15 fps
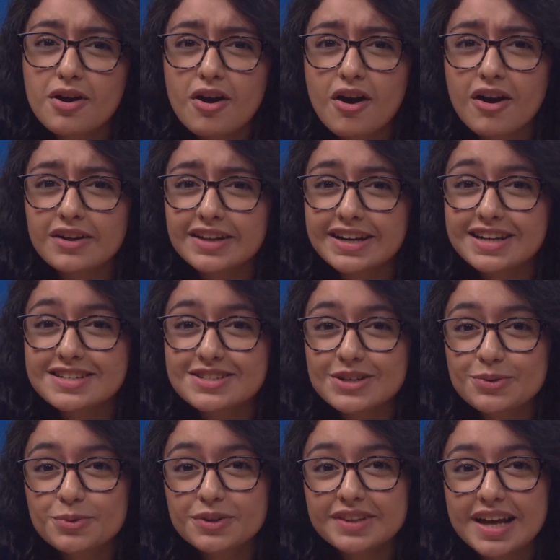Our Lady Deer
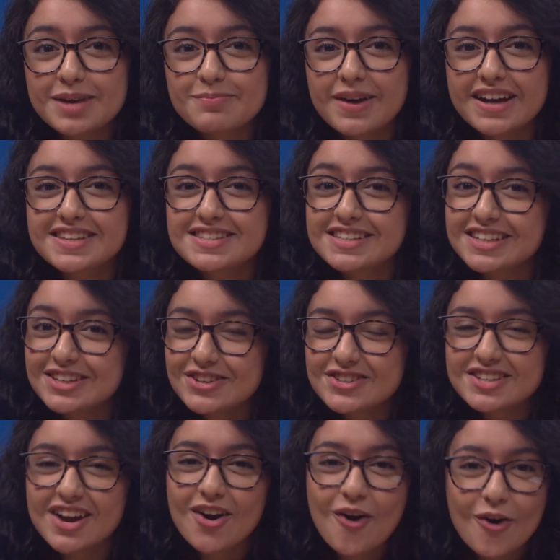were led by seniors
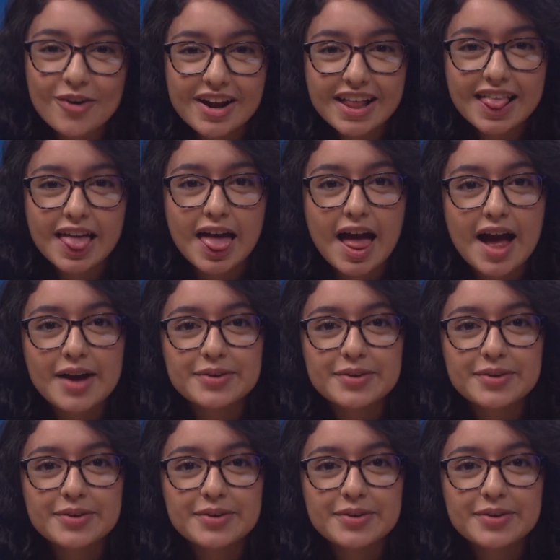Aurela.